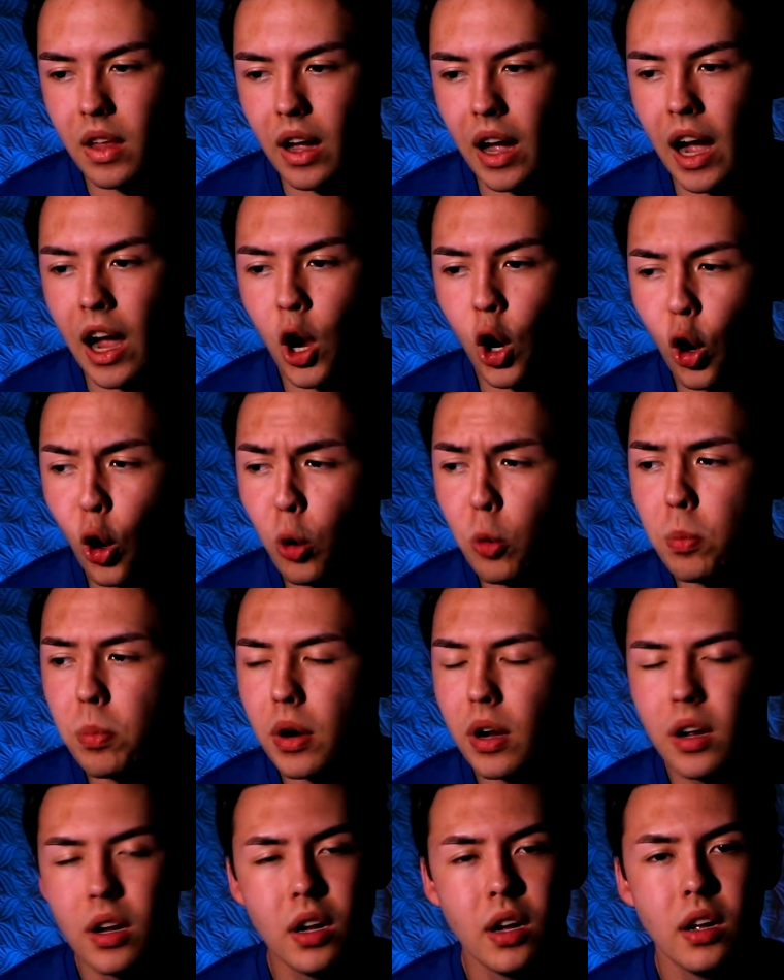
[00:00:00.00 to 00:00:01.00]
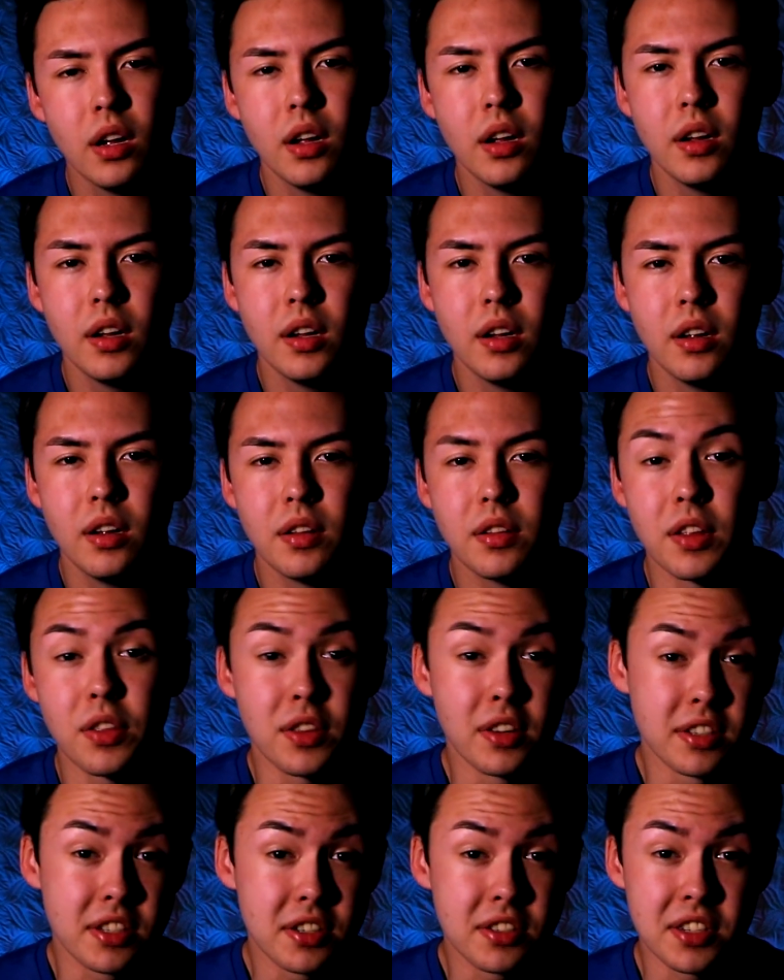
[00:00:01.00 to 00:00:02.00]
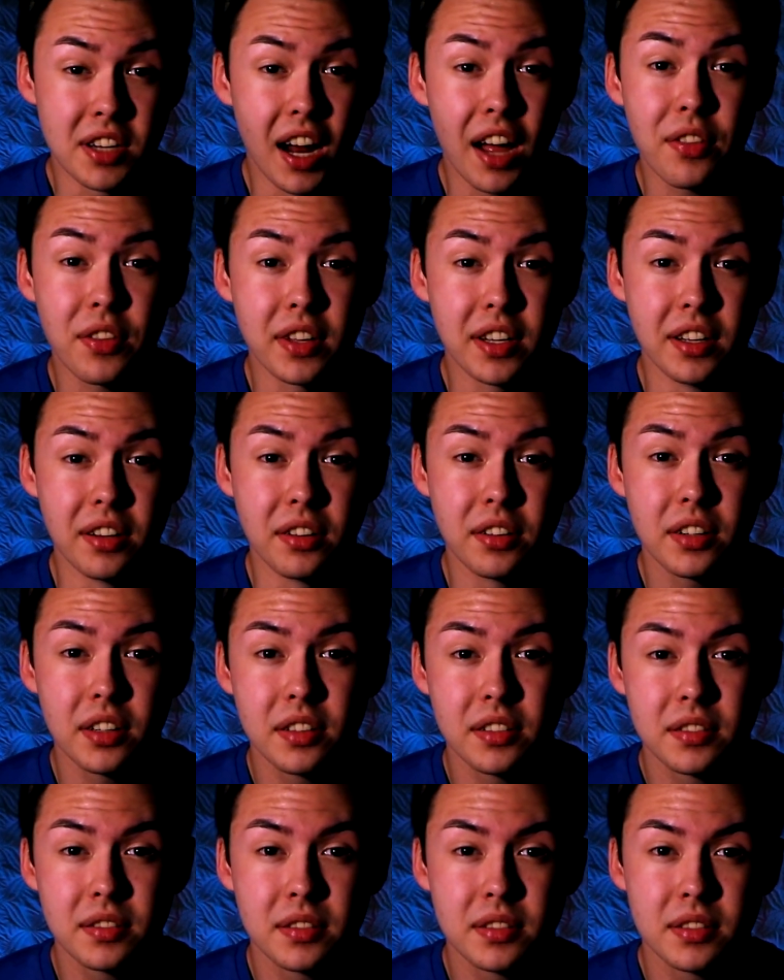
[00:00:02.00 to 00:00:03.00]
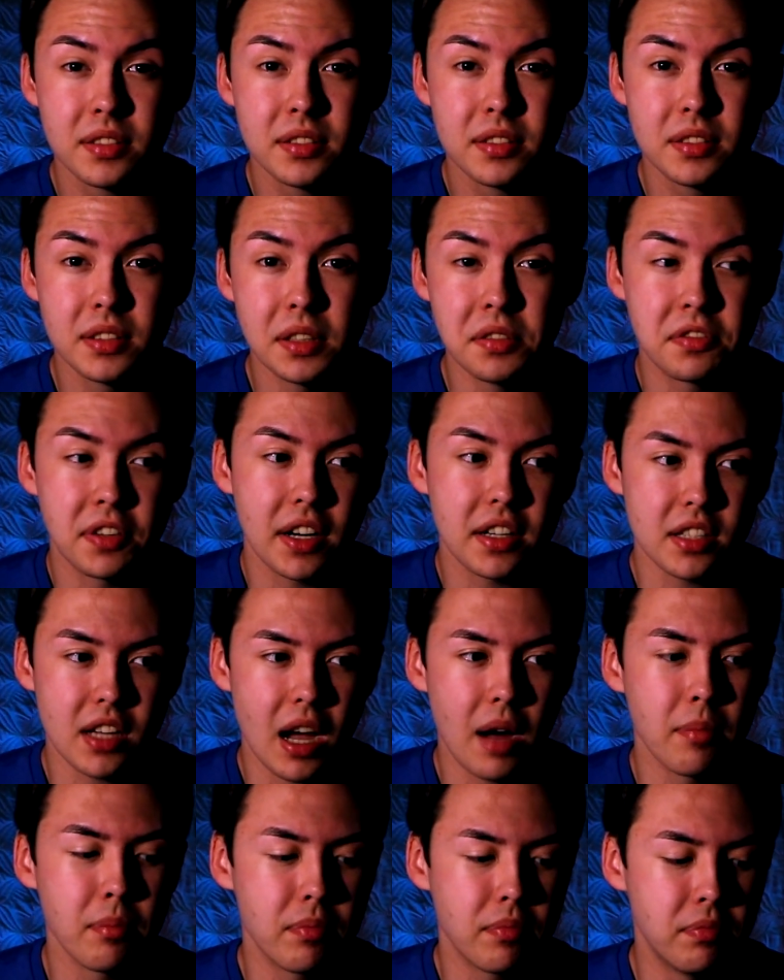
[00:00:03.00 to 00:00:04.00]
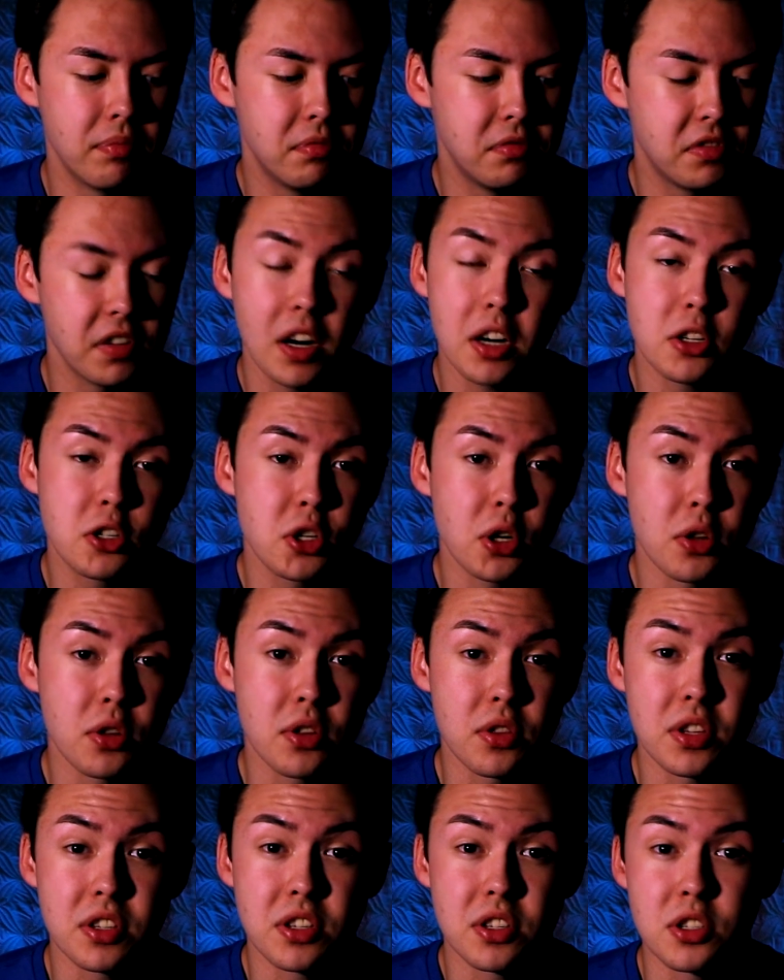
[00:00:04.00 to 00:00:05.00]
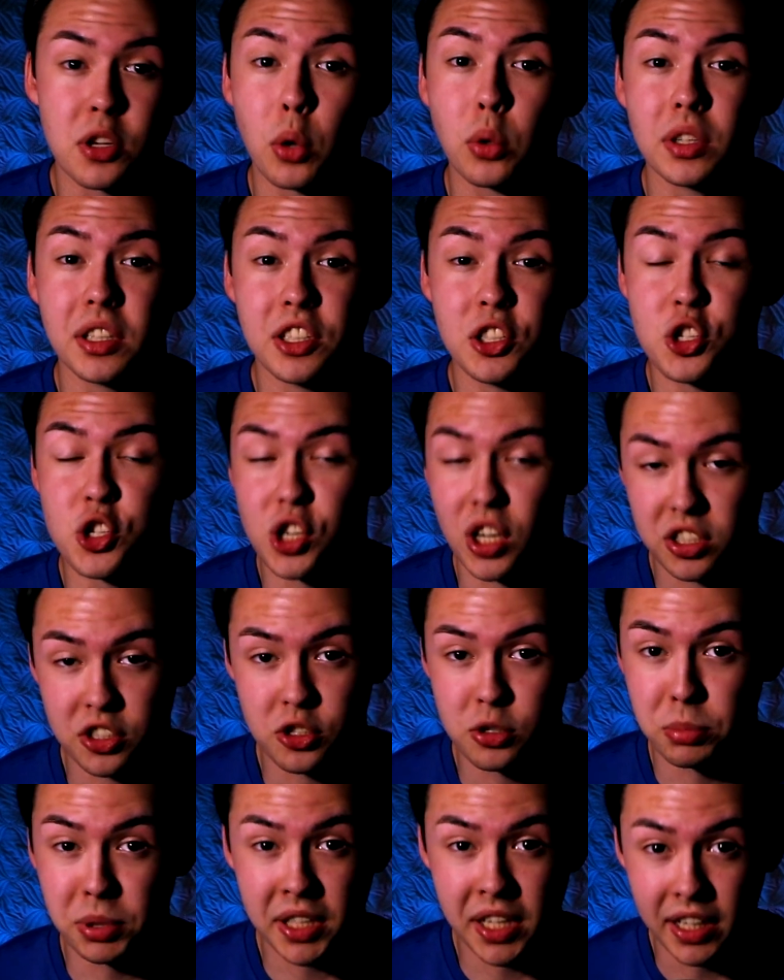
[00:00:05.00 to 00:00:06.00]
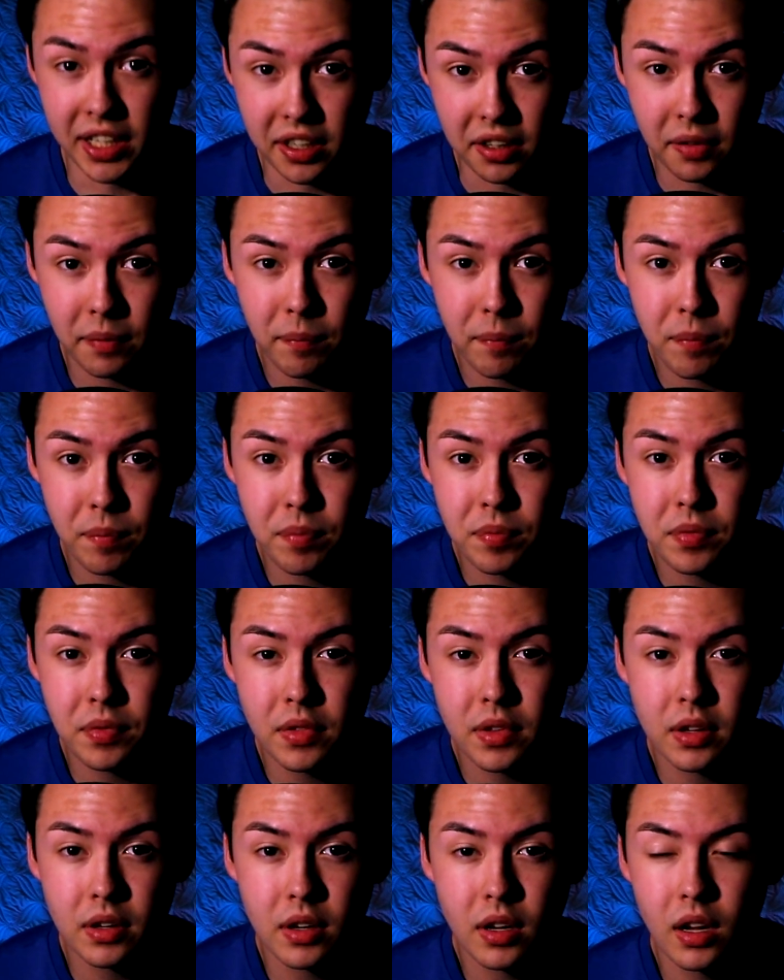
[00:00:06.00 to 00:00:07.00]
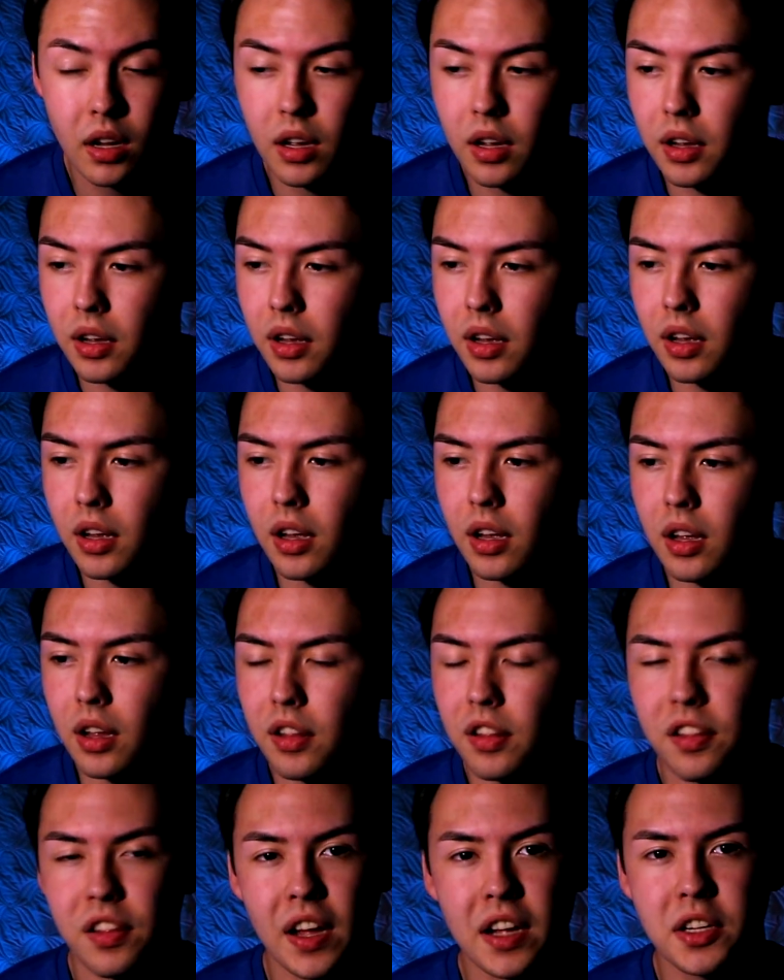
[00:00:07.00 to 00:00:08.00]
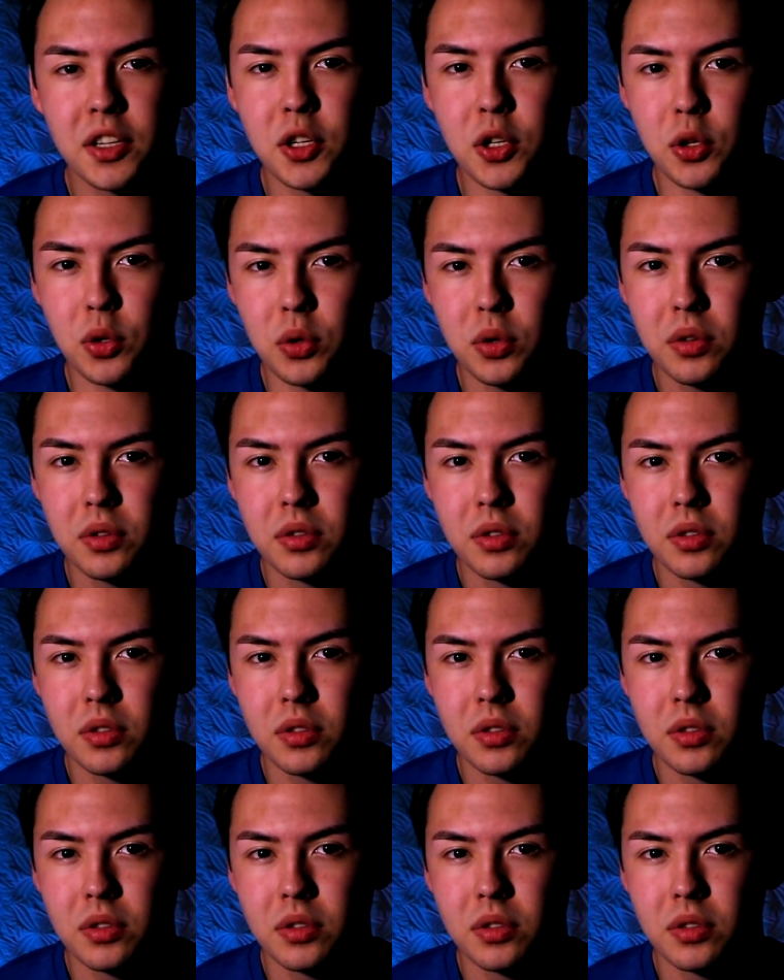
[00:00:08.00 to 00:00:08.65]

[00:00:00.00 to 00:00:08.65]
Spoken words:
I hope that this is not the end. In fact, I'm very sure that this is only just the beginning. Thank you,